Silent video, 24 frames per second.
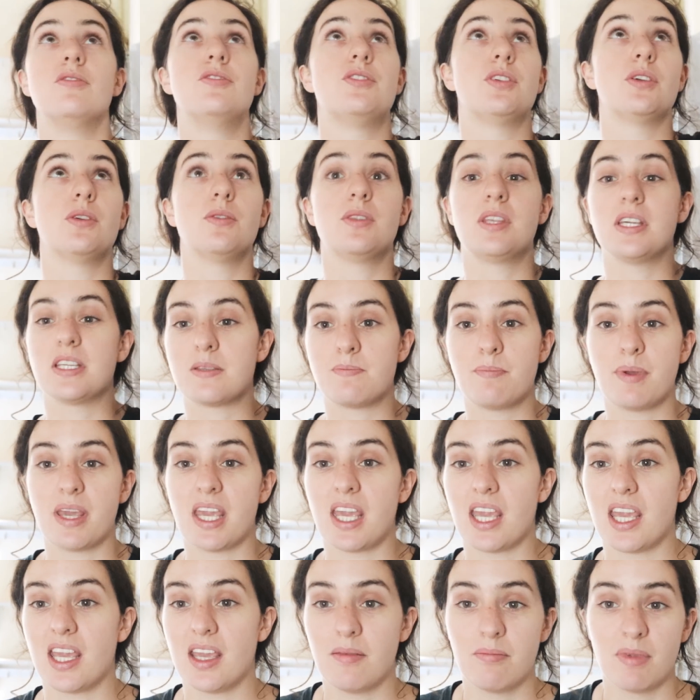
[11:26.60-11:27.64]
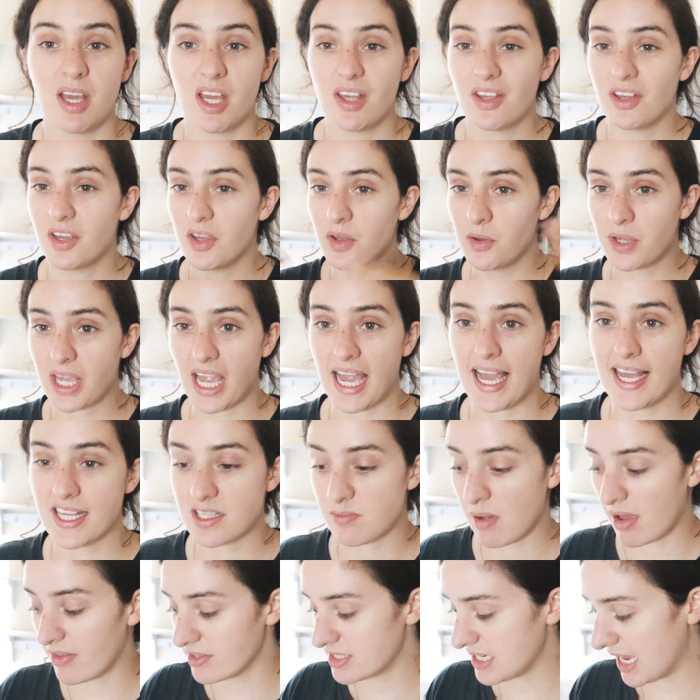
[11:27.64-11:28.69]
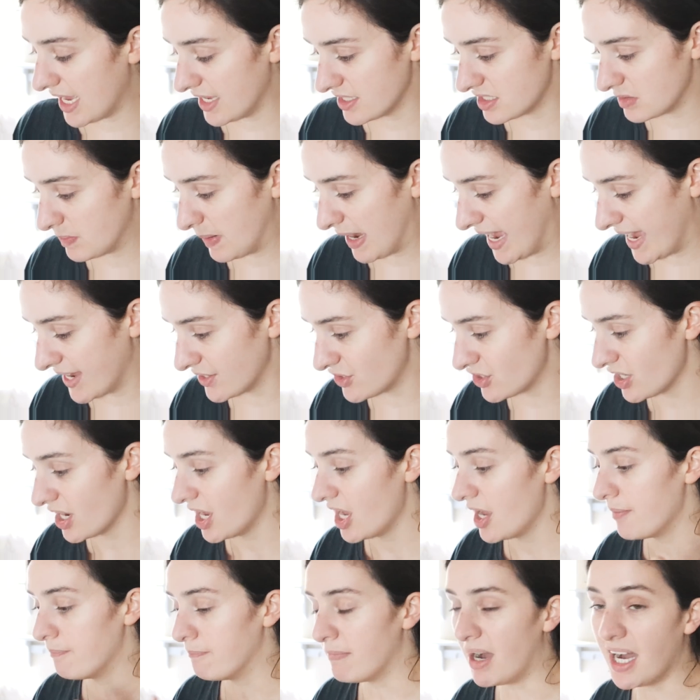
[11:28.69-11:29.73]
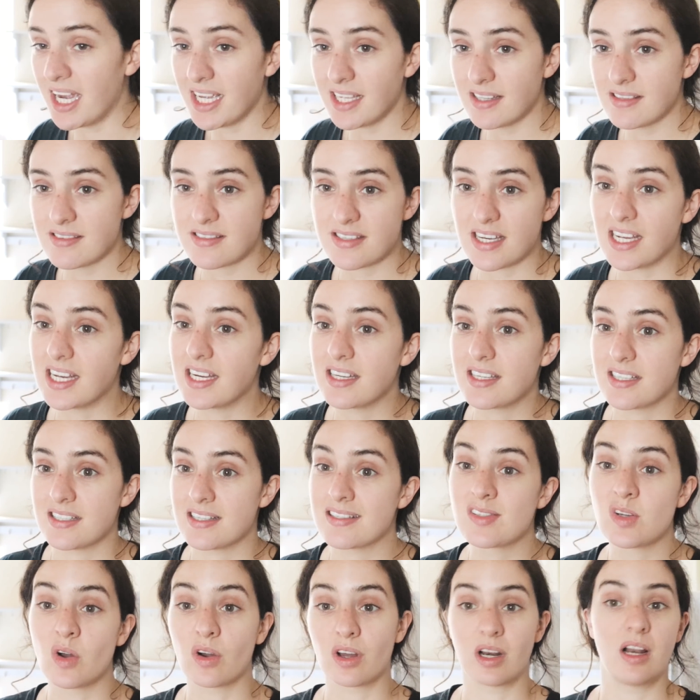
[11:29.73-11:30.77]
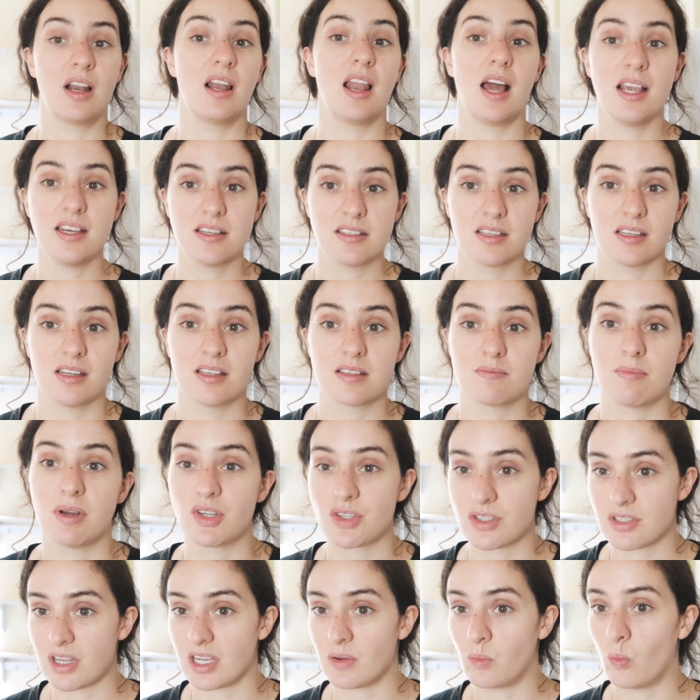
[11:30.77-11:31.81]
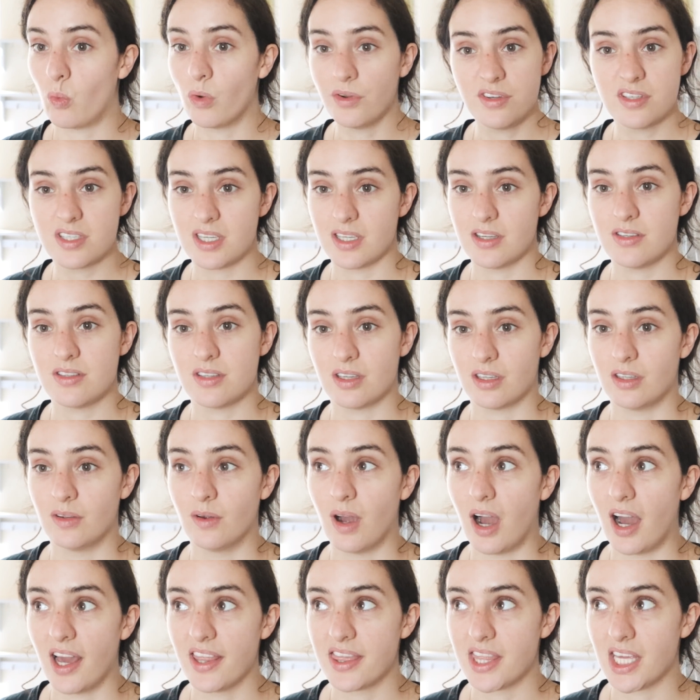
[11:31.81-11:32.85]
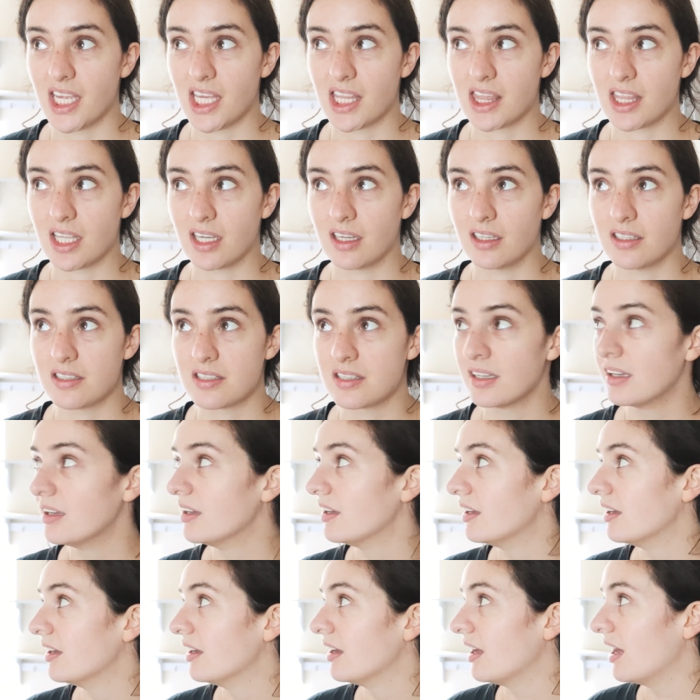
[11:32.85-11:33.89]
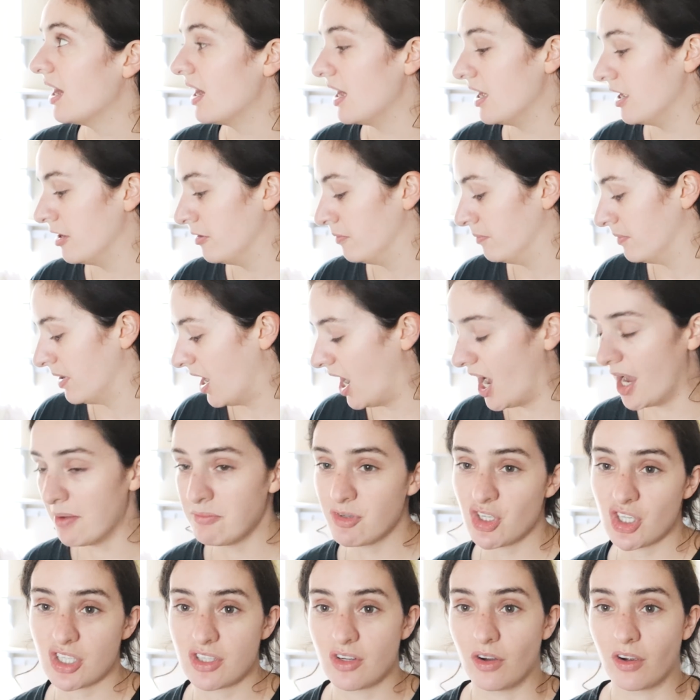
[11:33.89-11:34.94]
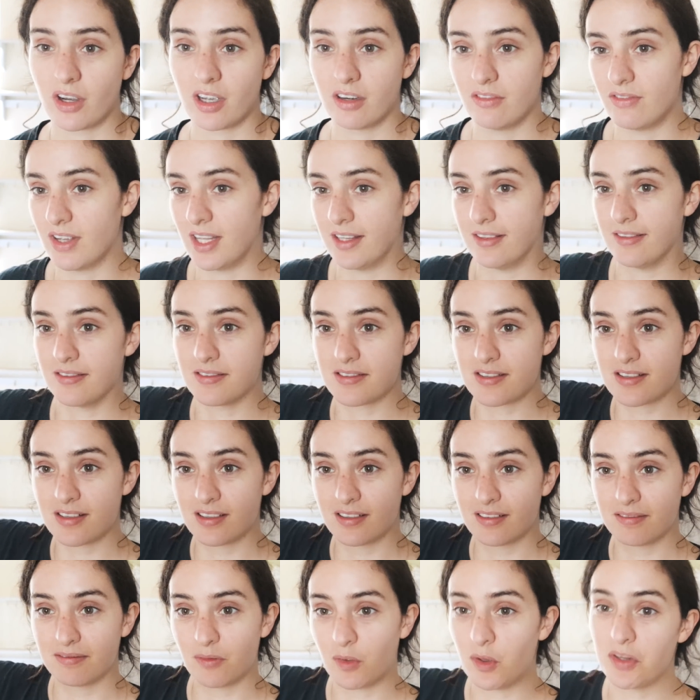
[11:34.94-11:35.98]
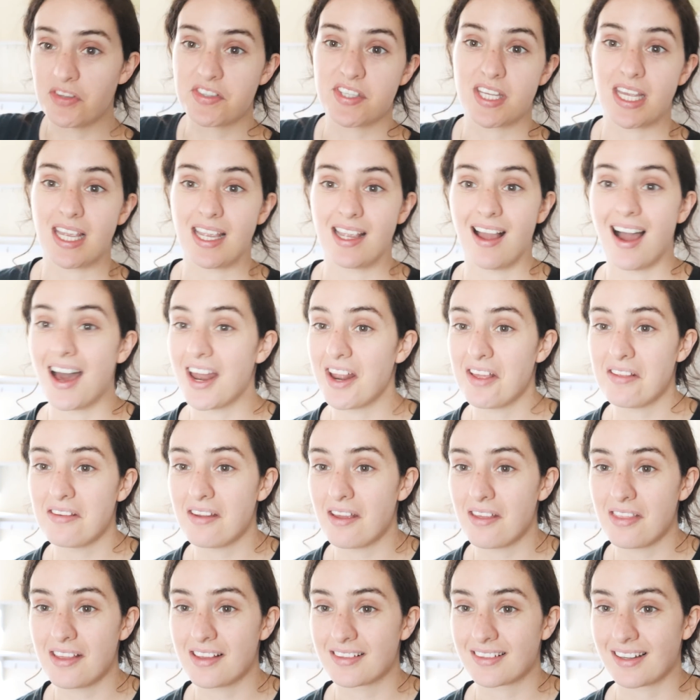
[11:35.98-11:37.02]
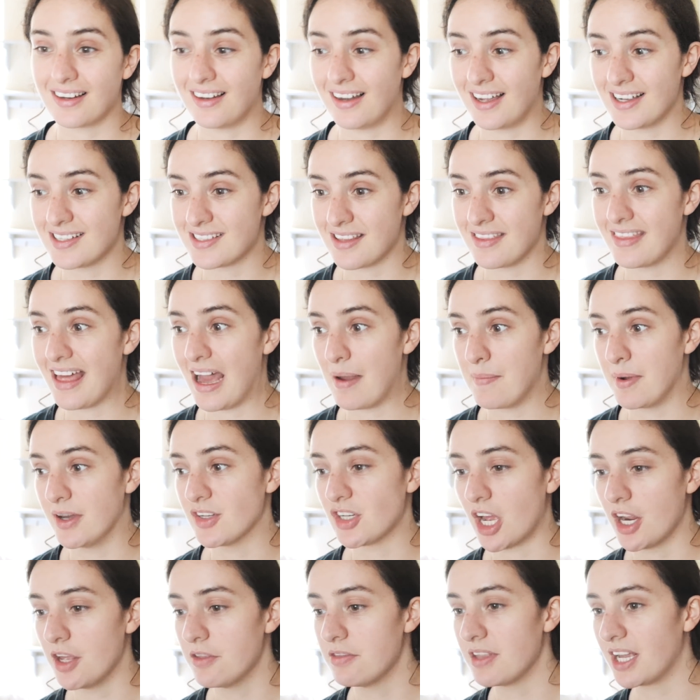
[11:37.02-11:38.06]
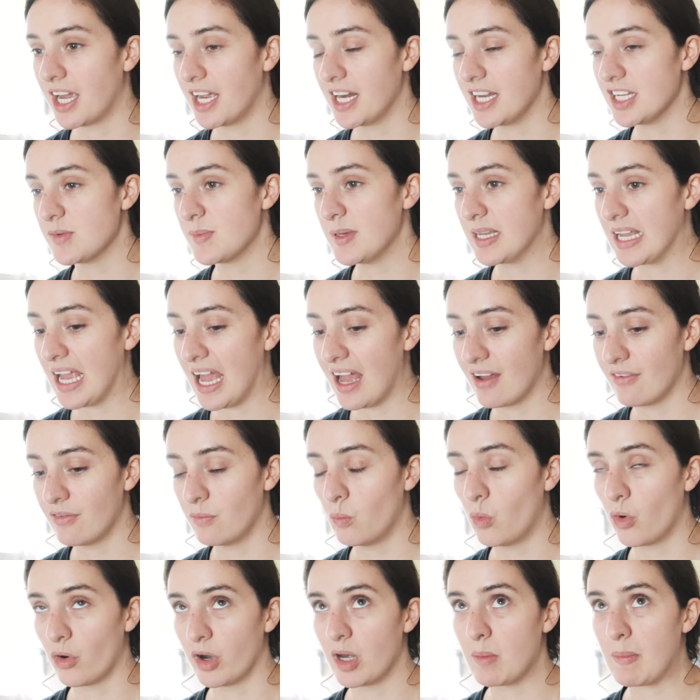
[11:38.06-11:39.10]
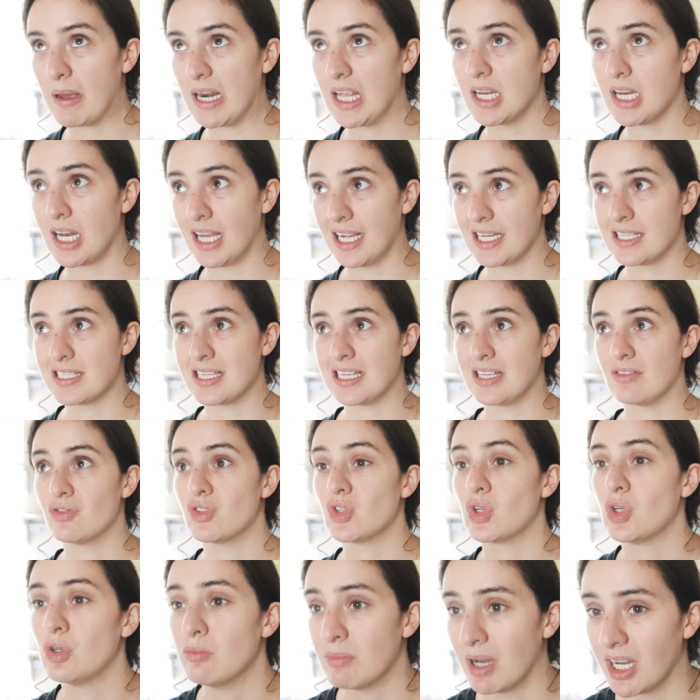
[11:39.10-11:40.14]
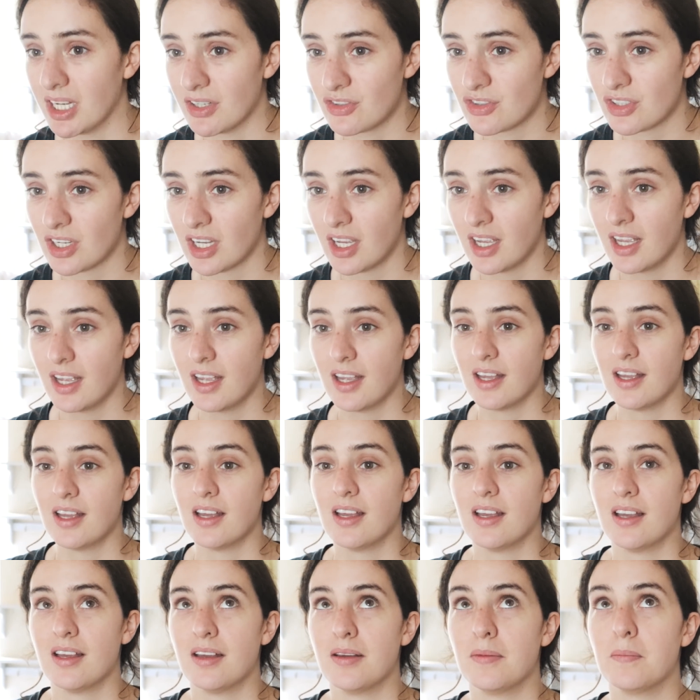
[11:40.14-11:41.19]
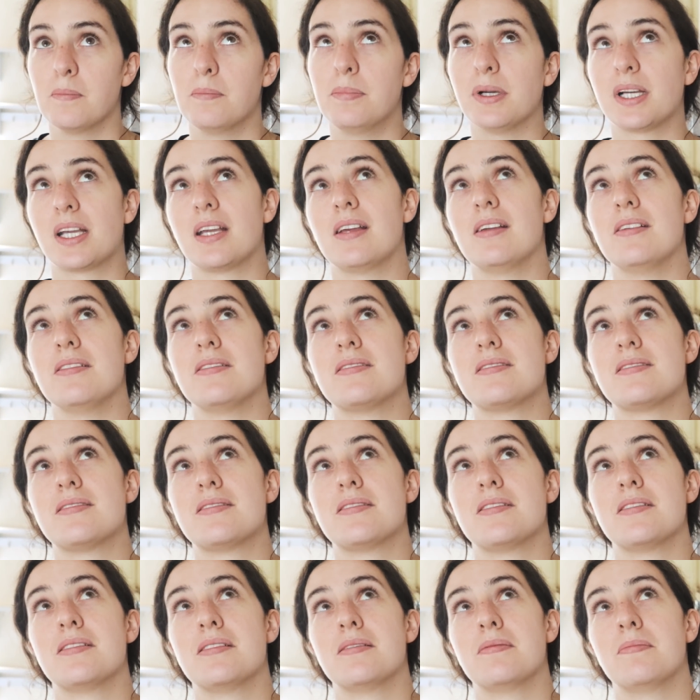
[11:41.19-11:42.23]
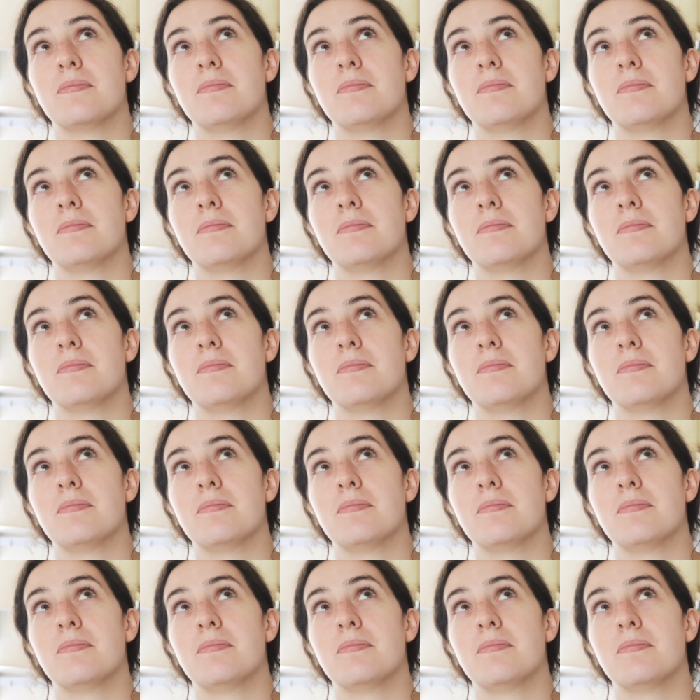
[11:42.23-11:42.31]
do this beam. Who cares about the test patch? My instinct is it's not gonna lighten as much as I want it to. I think that I'm just not convinced. We'll see. I don't know that it's going to lighten that much. I don't think I need to be worried about it lightening too much, because